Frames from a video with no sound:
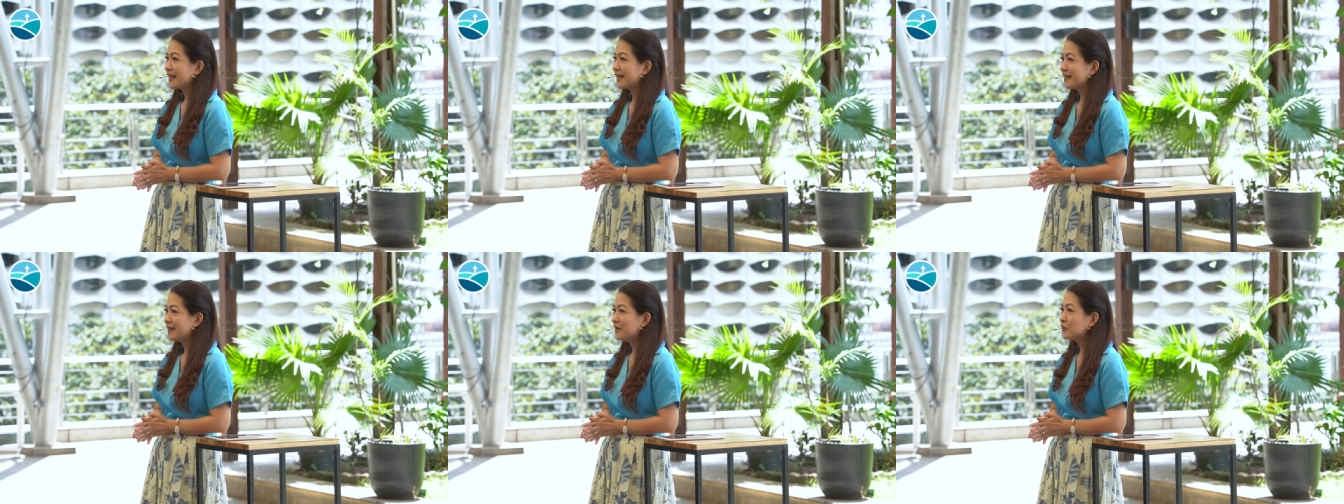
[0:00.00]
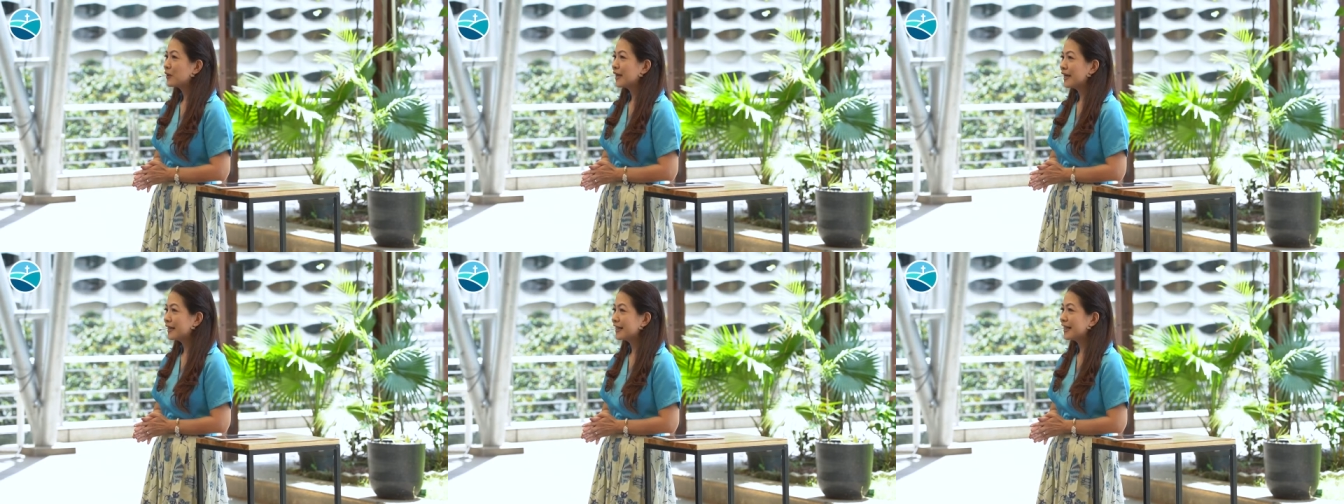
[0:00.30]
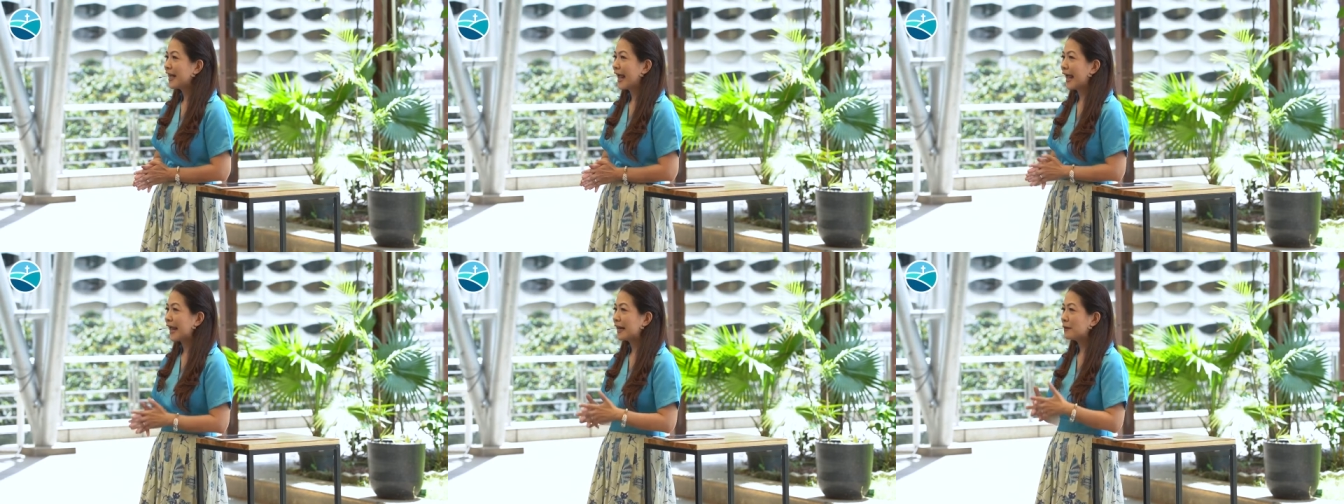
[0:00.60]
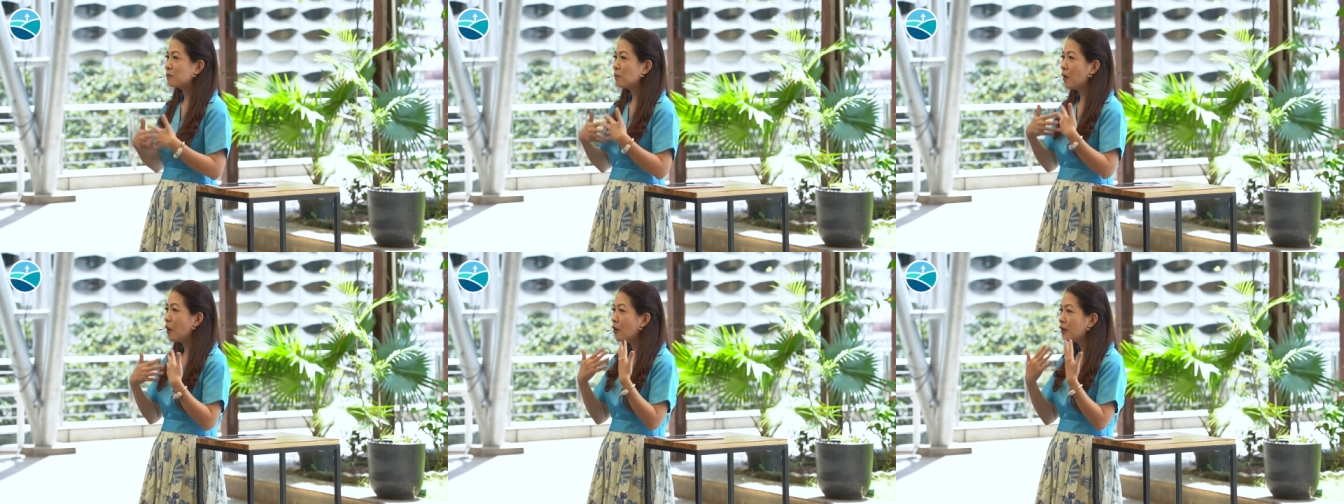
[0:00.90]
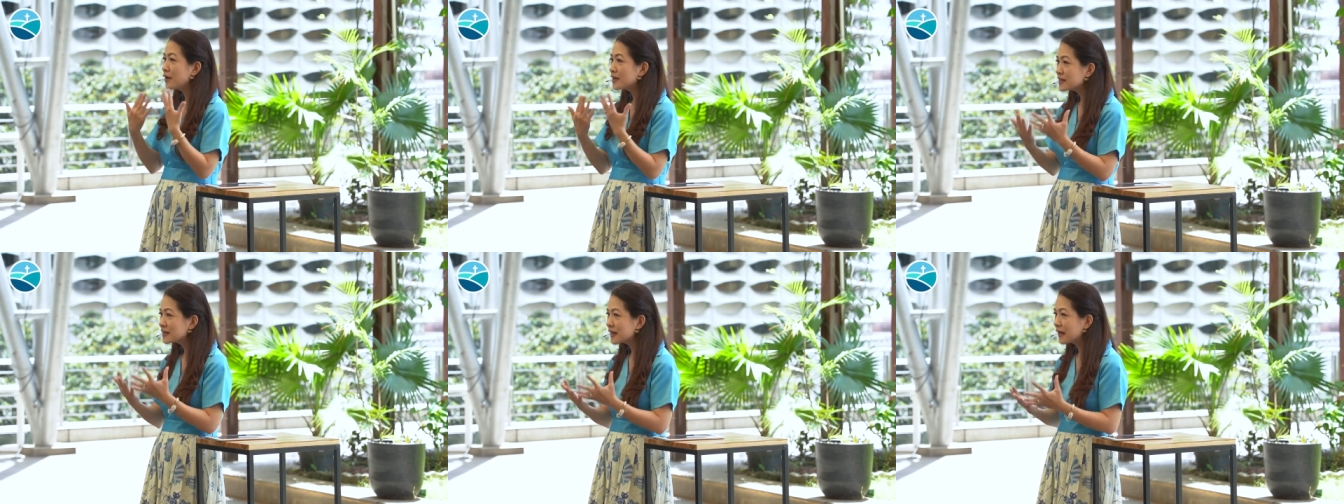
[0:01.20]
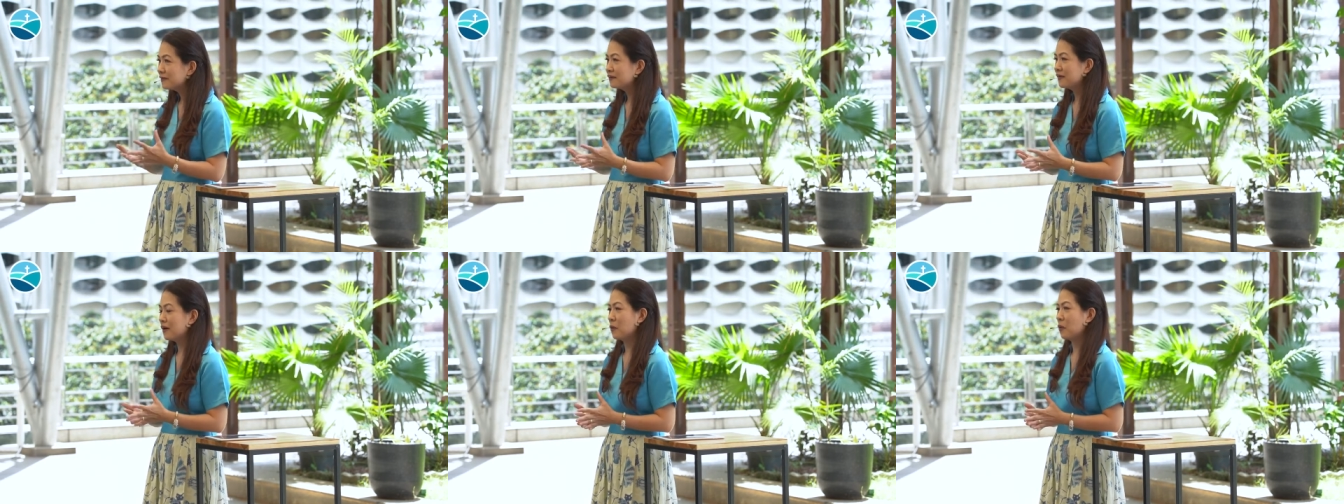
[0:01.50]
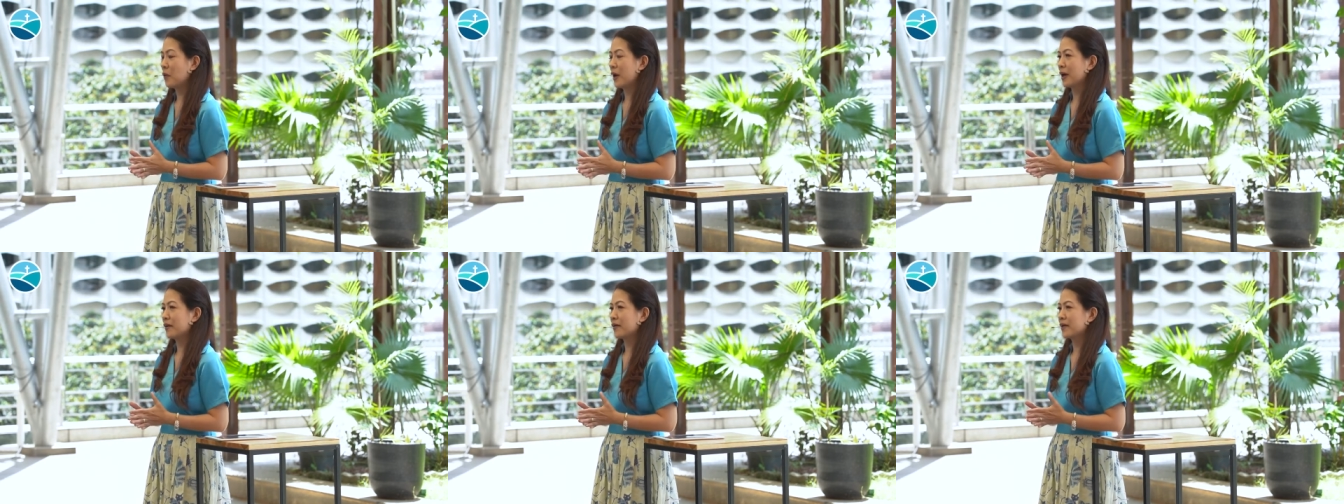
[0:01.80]
you can gain more
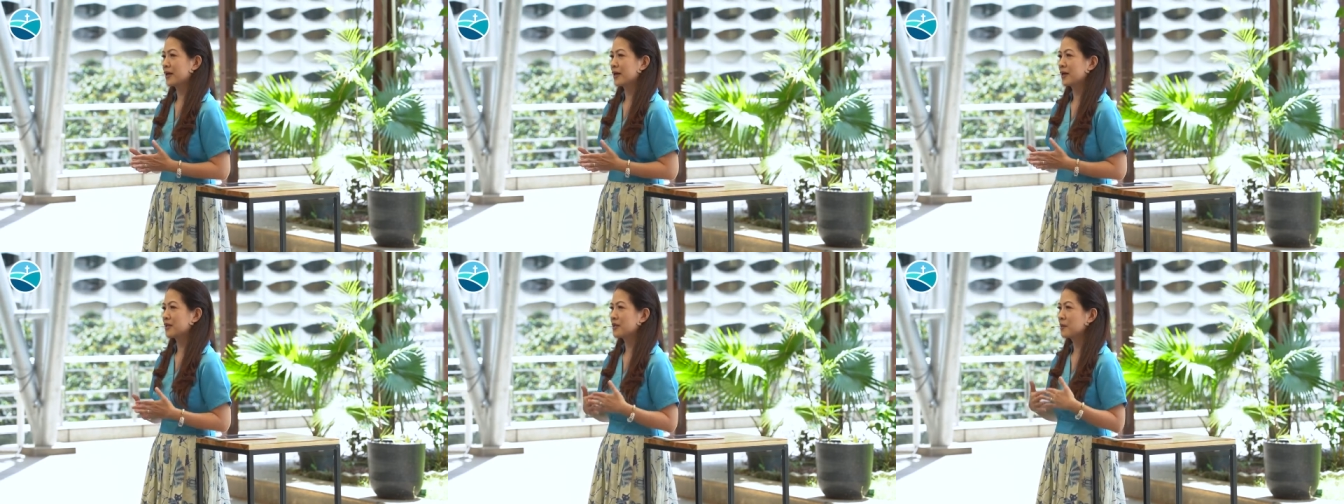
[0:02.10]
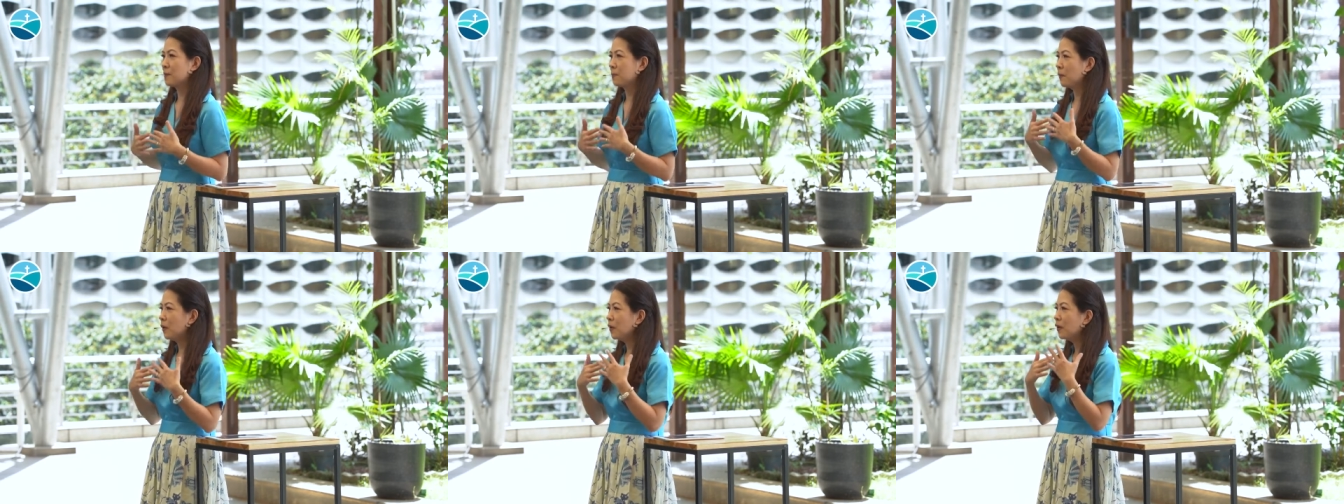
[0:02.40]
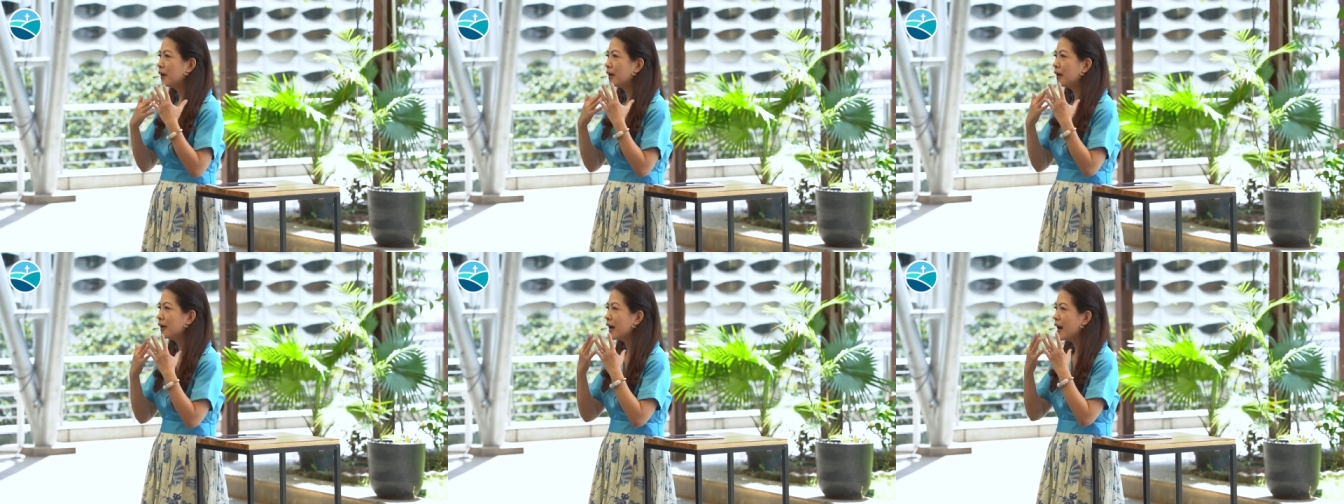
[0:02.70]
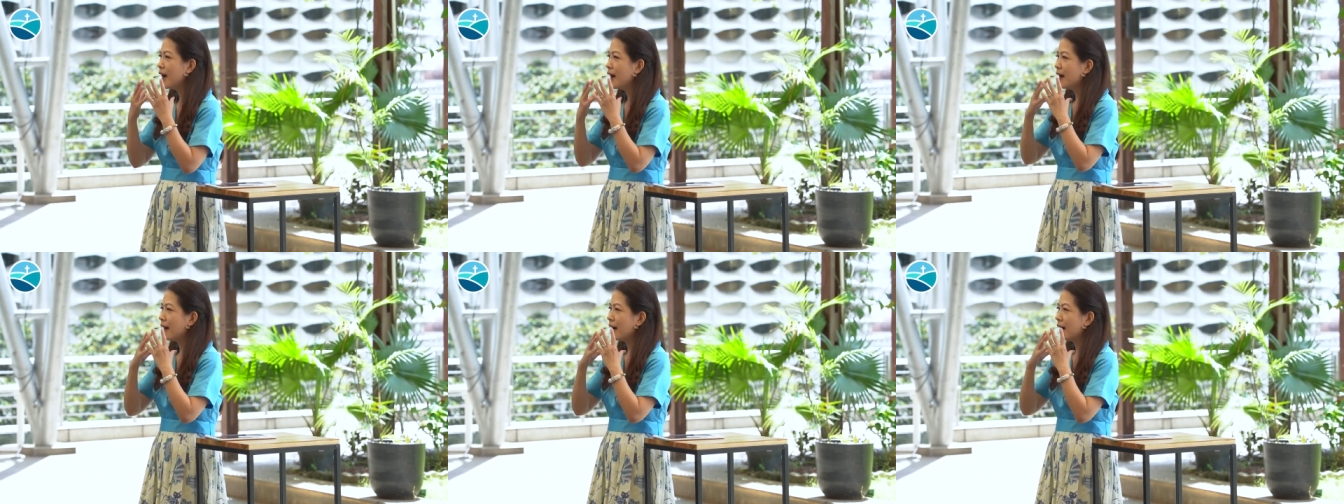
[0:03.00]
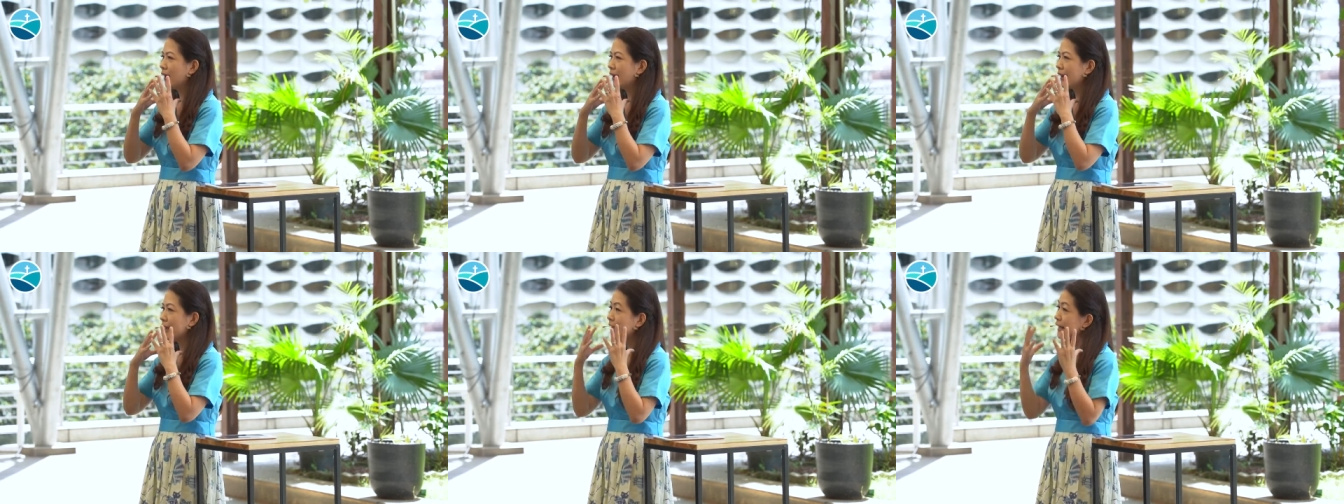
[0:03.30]
self-awareness more uh,